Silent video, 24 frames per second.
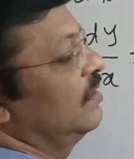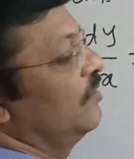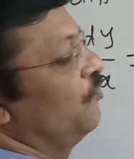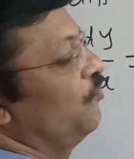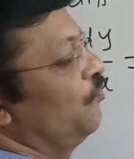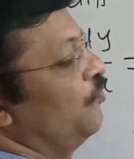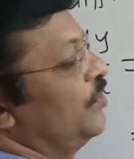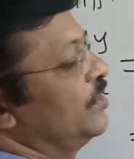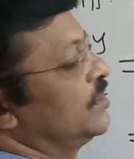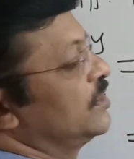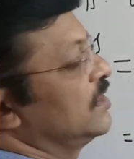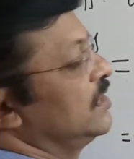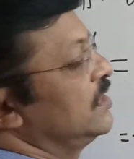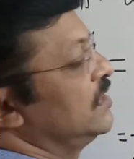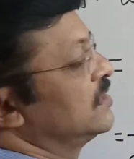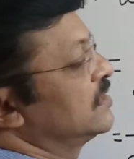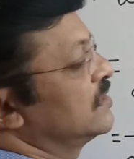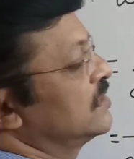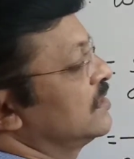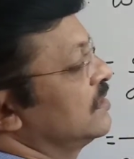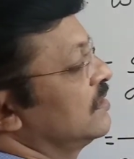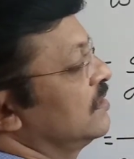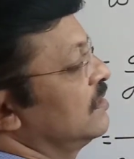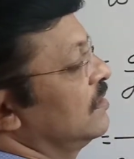which
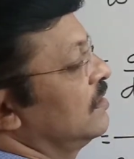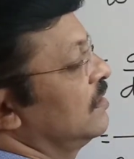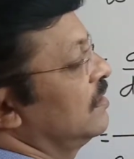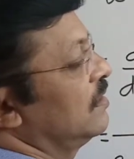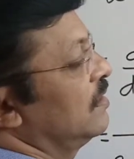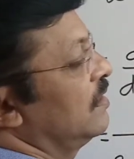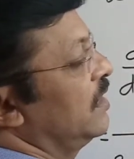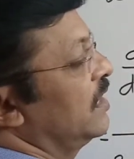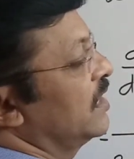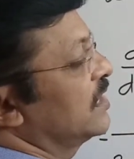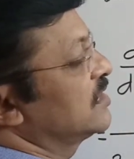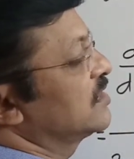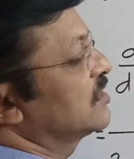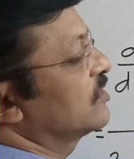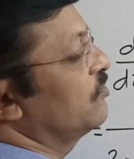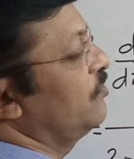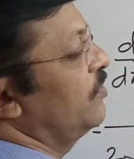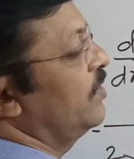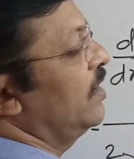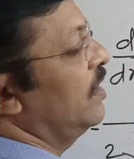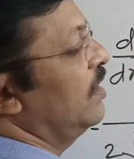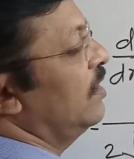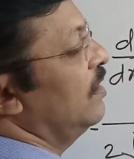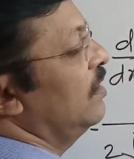is x
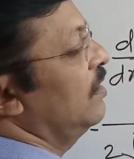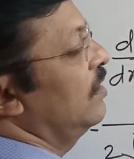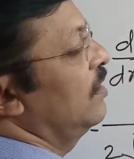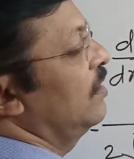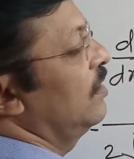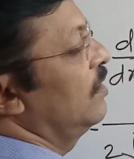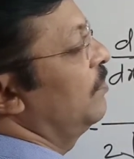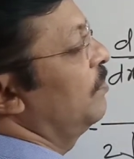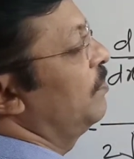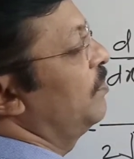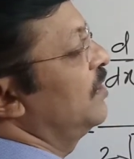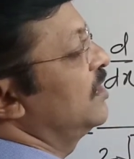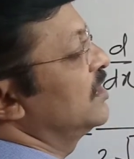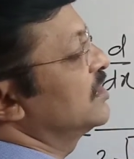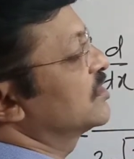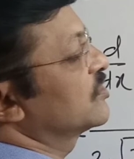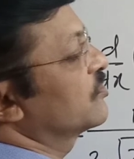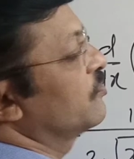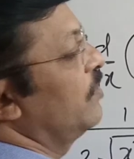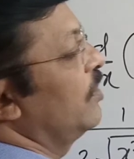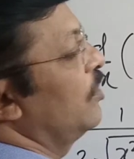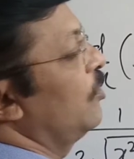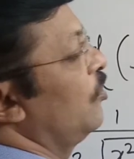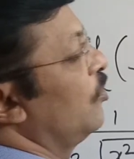square plus
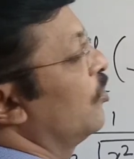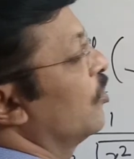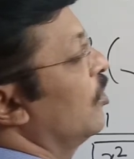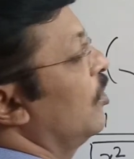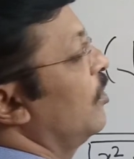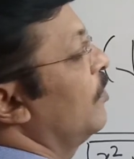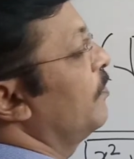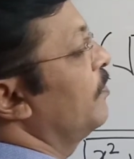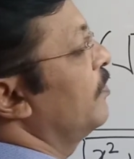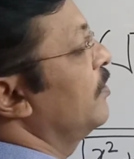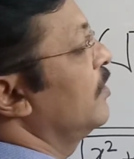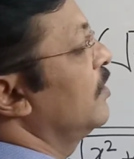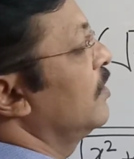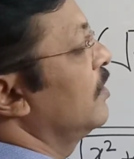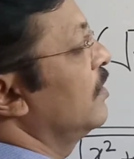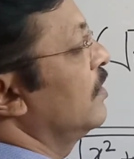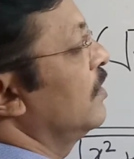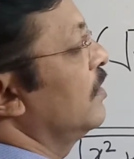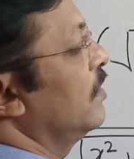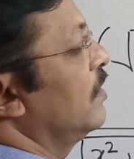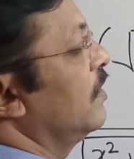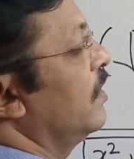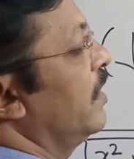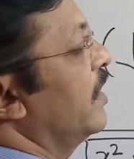square root of
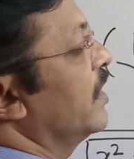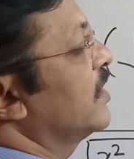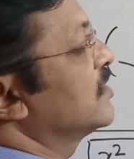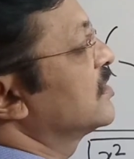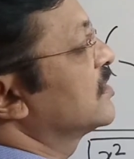x